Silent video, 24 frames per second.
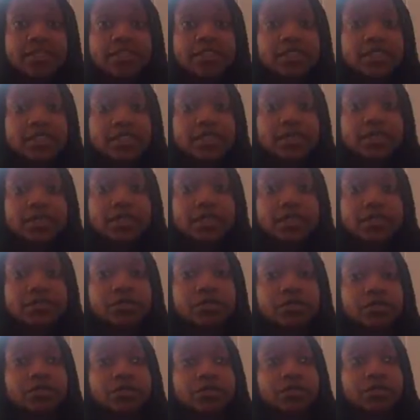and see what
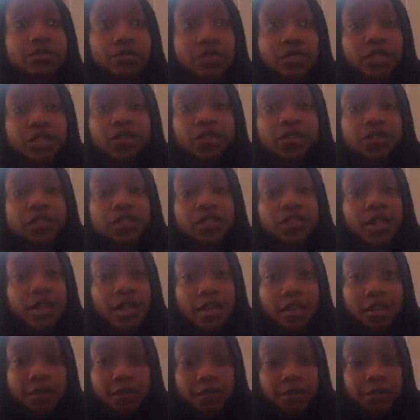it really was
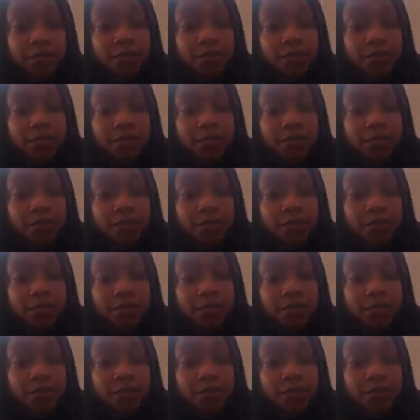like